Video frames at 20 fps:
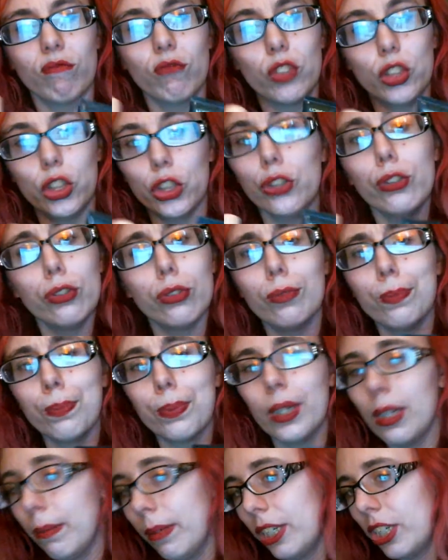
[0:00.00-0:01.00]
two
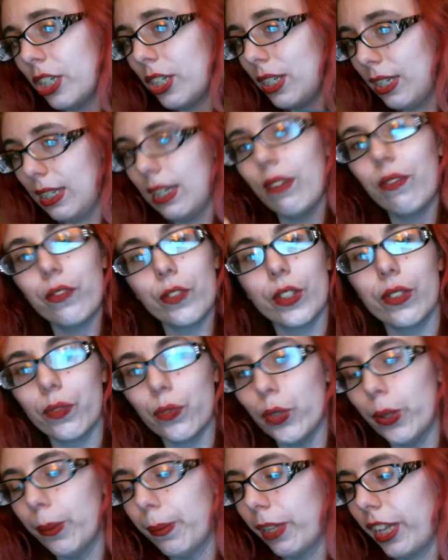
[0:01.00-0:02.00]
pretty much different
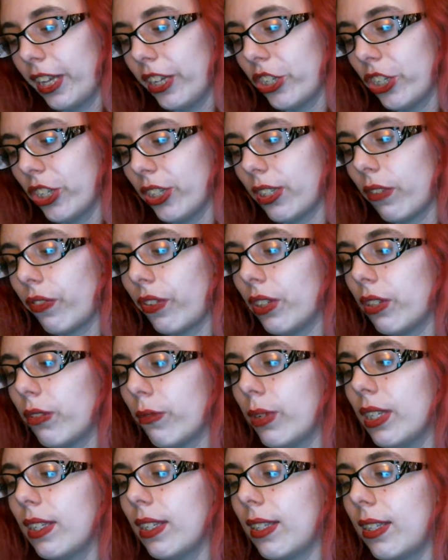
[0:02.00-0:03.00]
formulations. The first
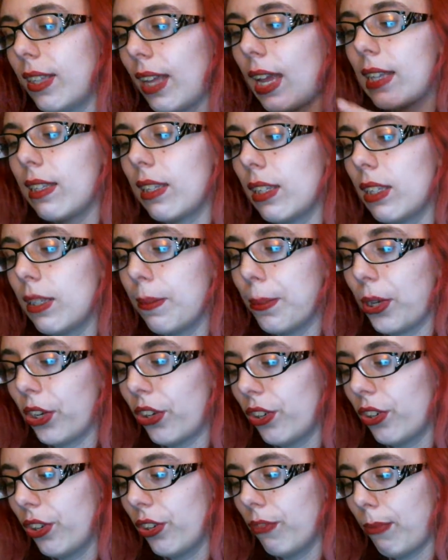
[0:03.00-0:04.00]
one is this Essence
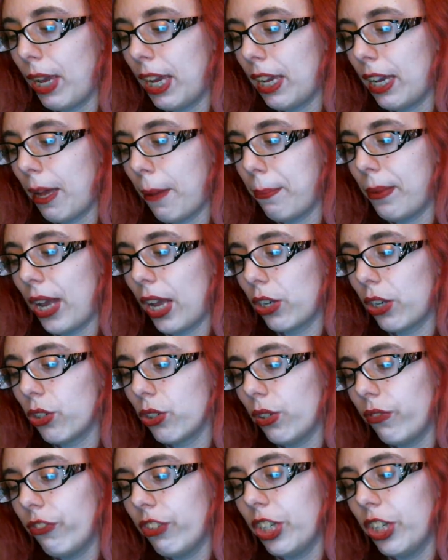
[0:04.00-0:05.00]
Pure Nude Makeup
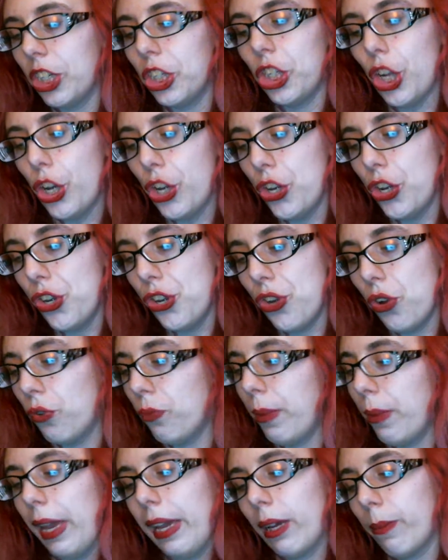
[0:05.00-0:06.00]
Natural Finish No
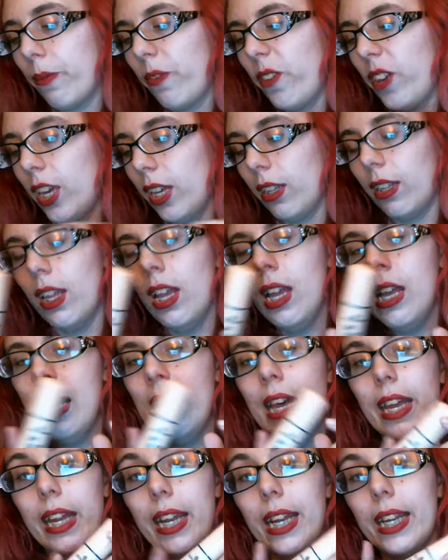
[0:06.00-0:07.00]
Makeup Feel
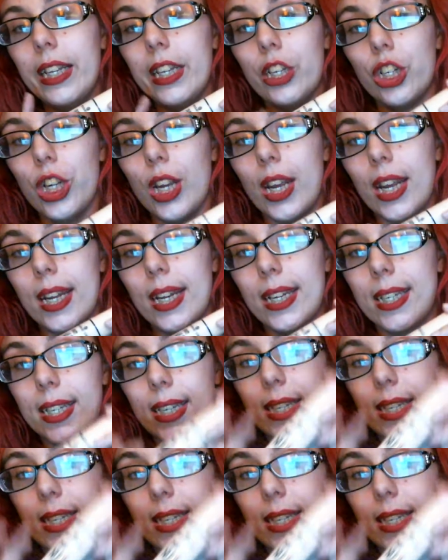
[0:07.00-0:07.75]
in the shade